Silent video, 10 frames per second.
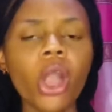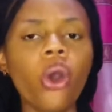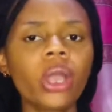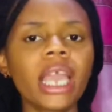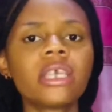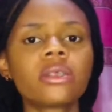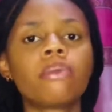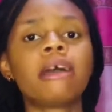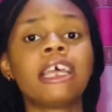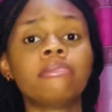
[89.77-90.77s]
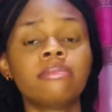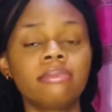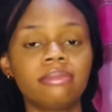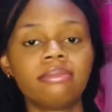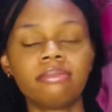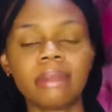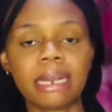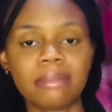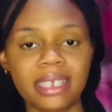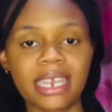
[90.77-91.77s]
Okay, so Madam
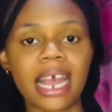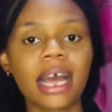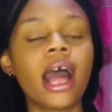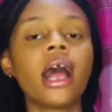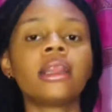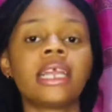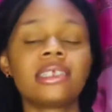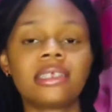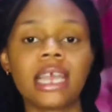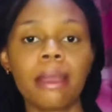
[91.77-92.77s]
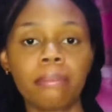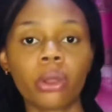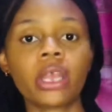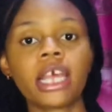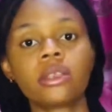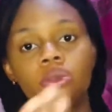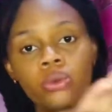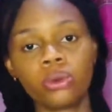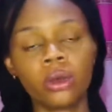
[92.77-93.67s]
Tina, that is the employer too.